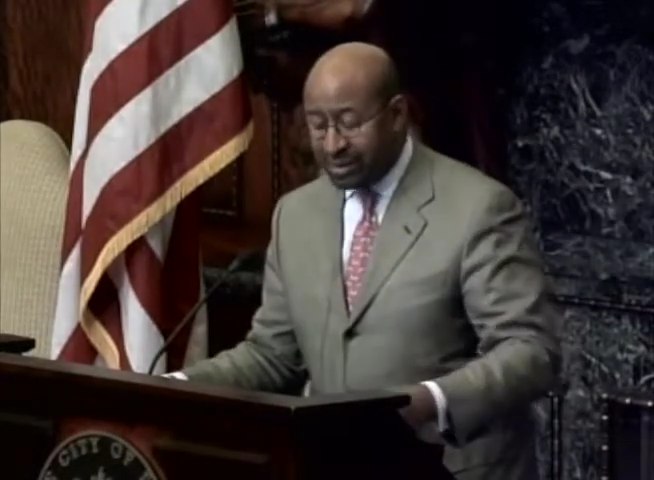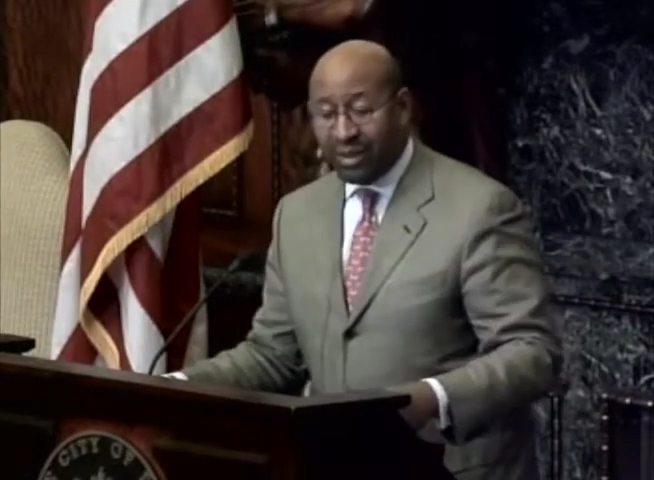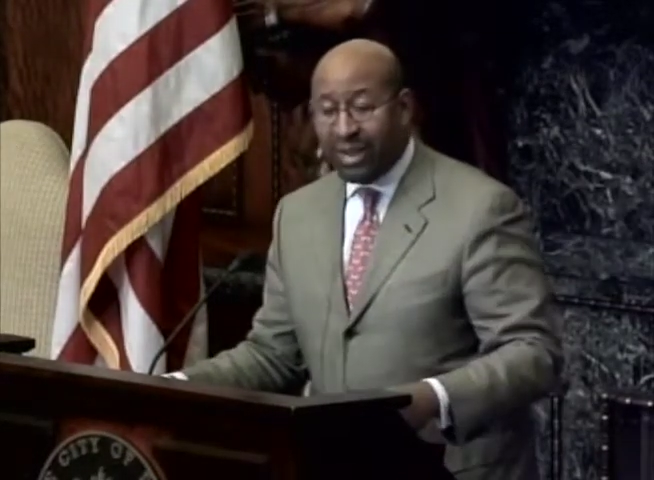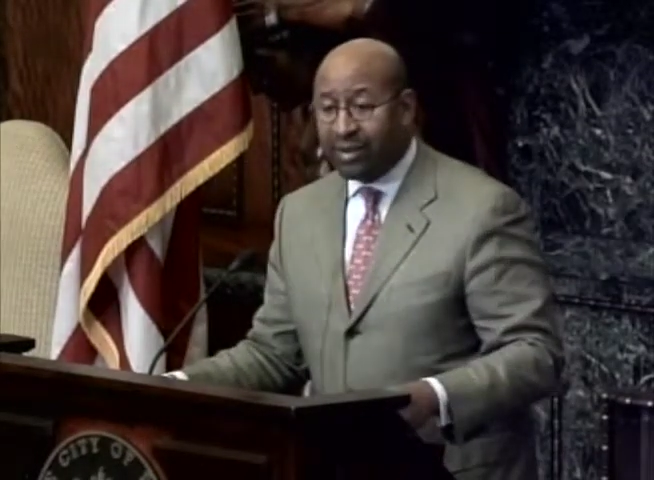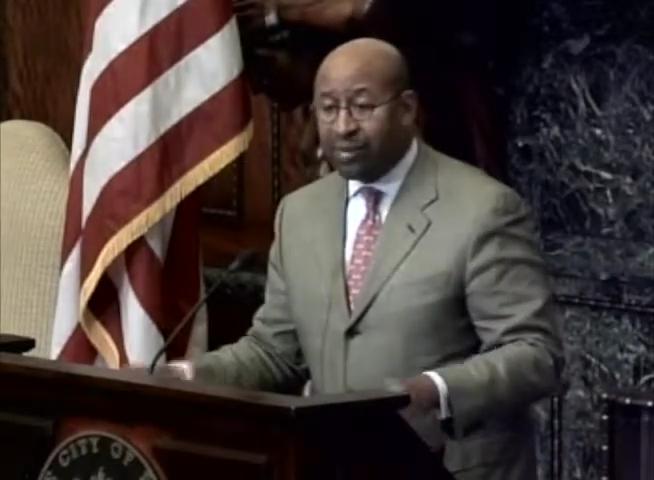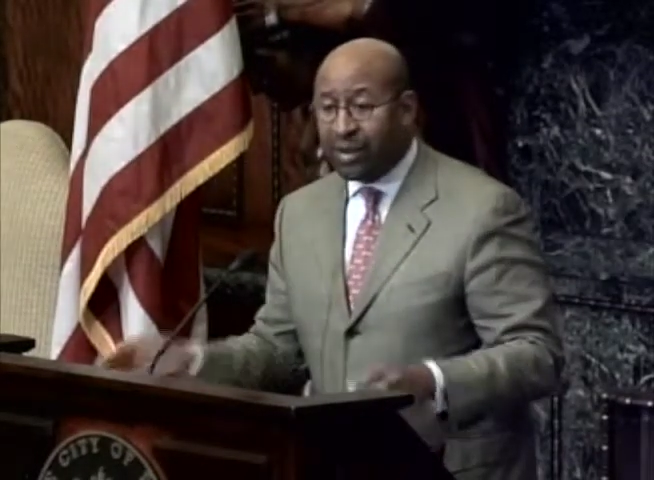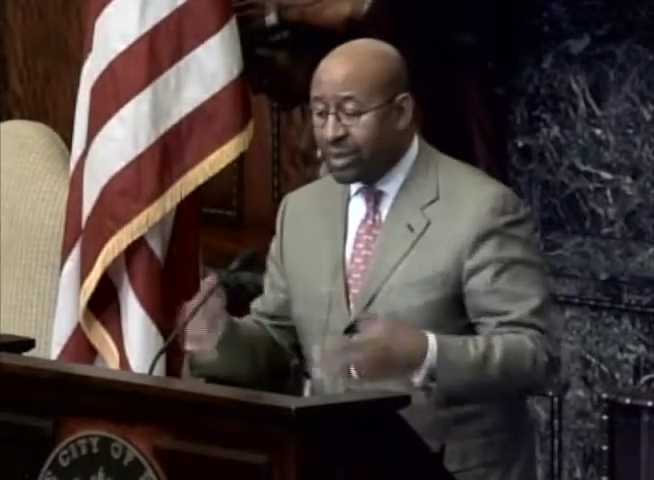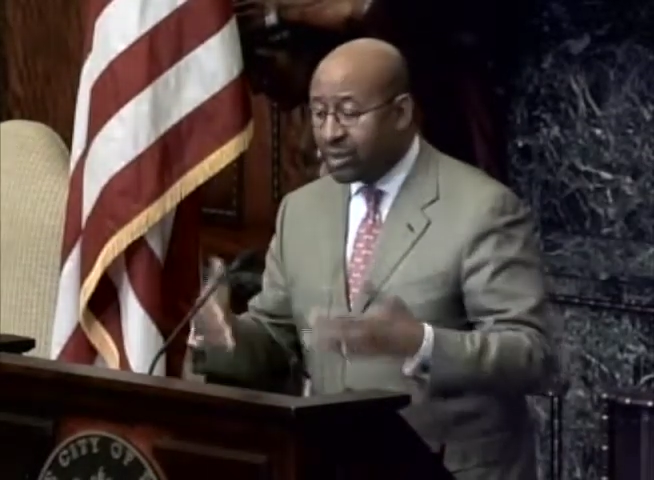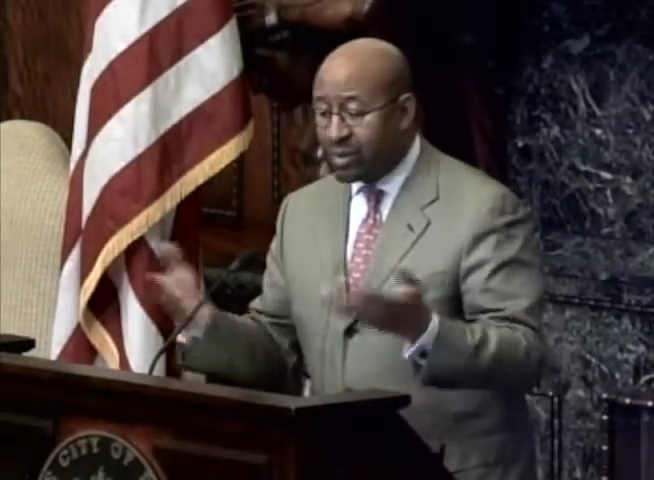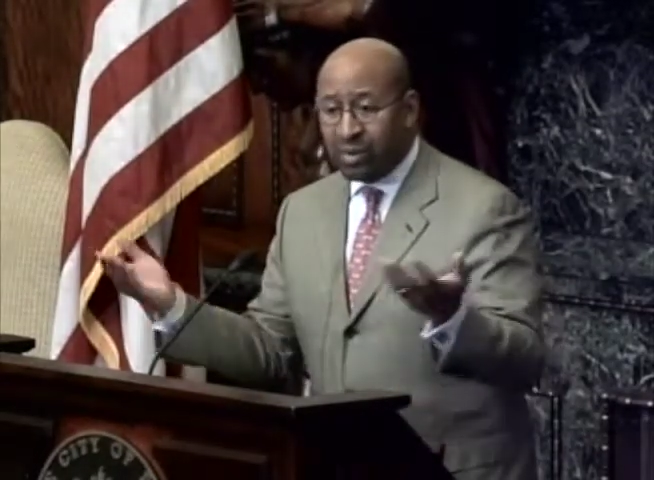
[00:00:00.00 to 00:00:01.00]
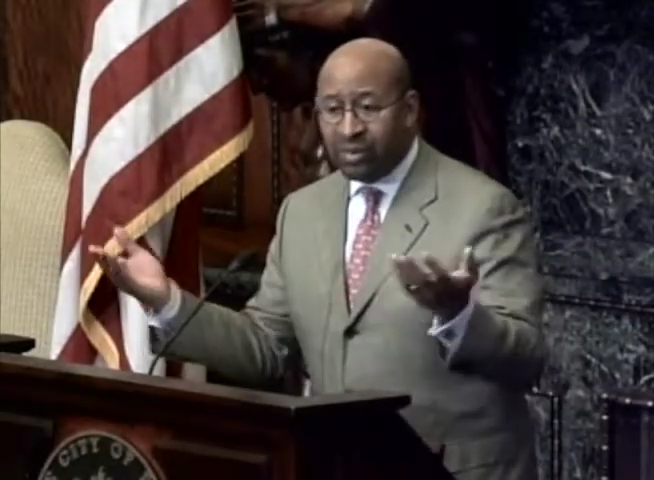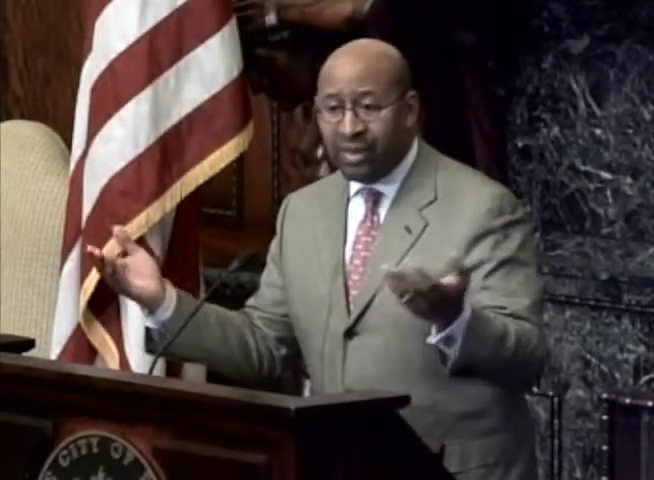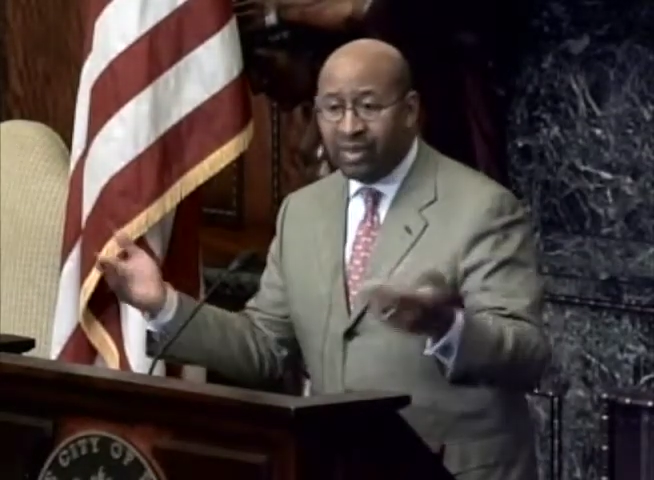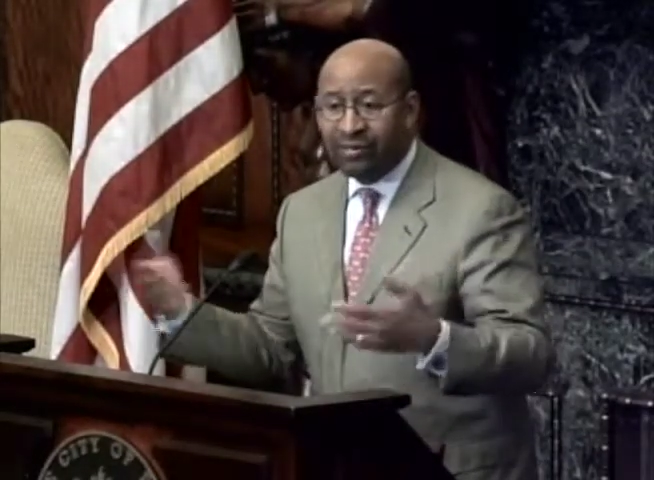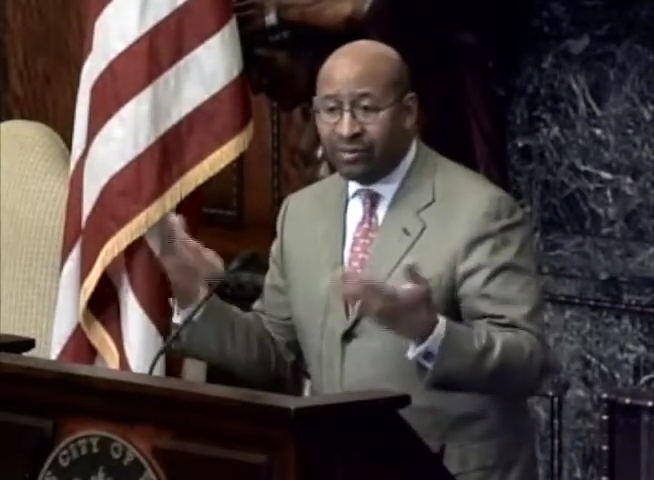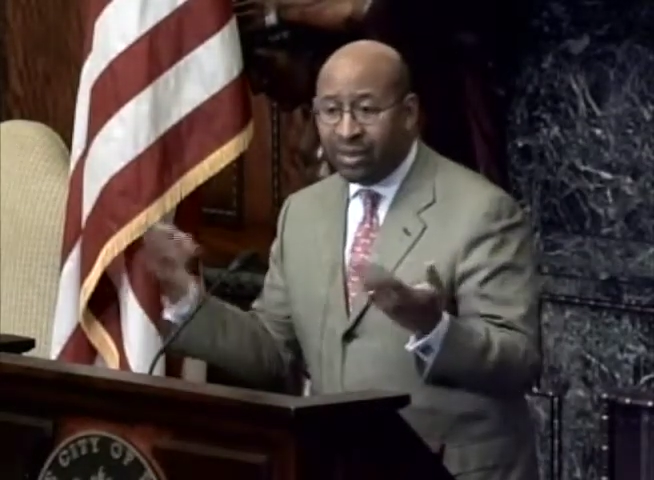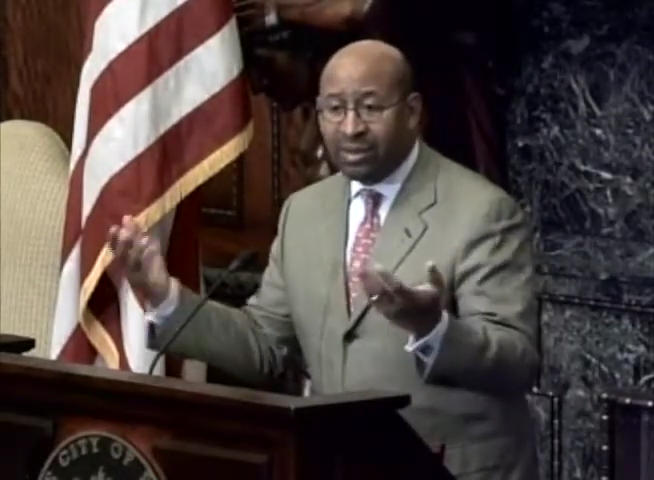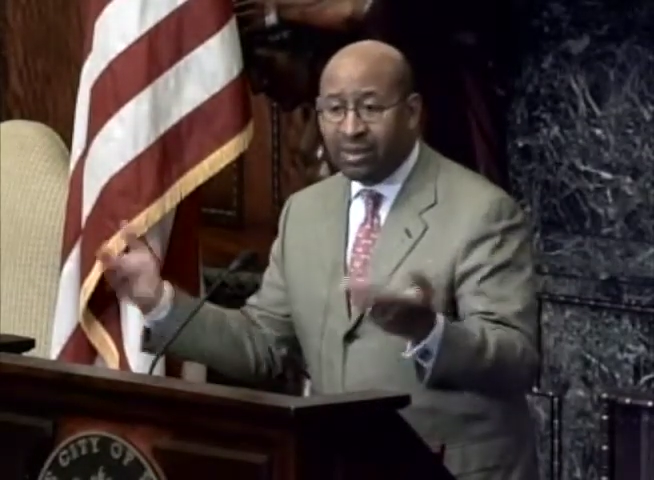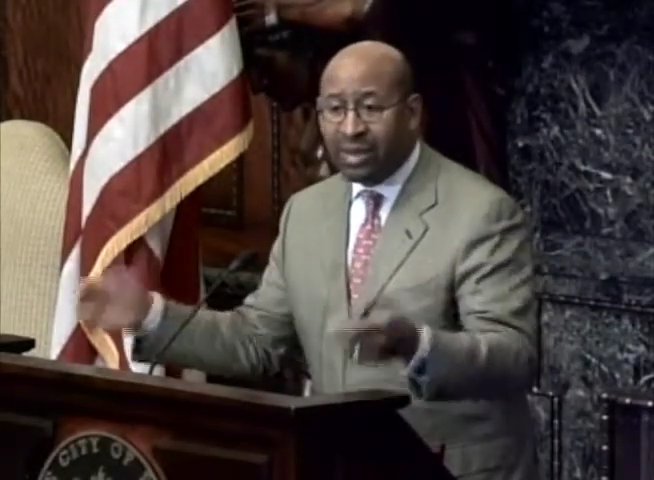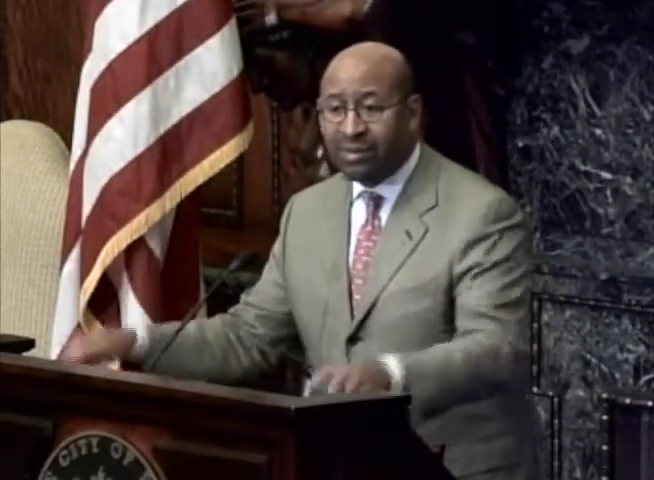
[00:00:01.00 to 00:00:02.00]
black and white, or we have
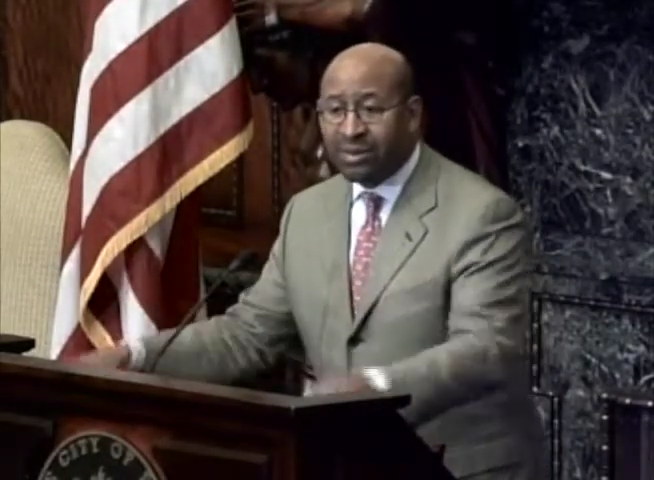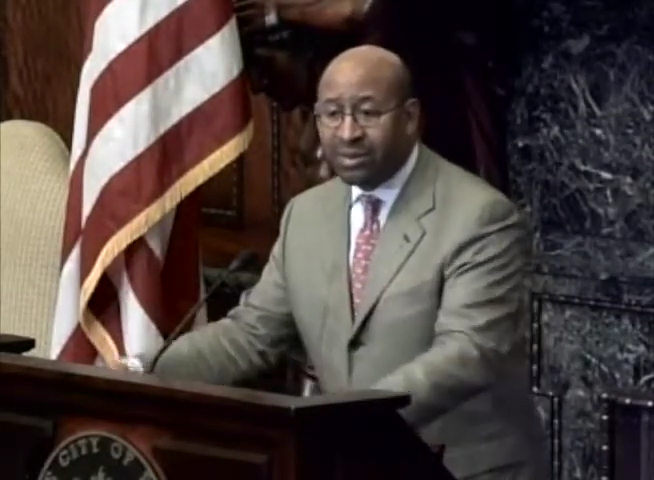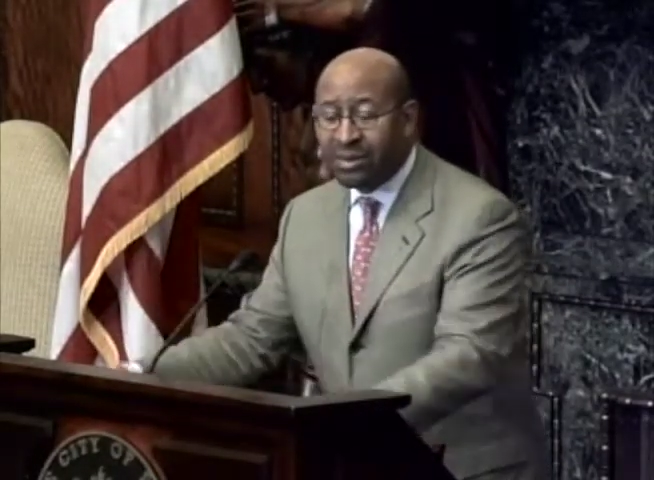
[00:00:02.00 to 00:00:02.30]
color copies,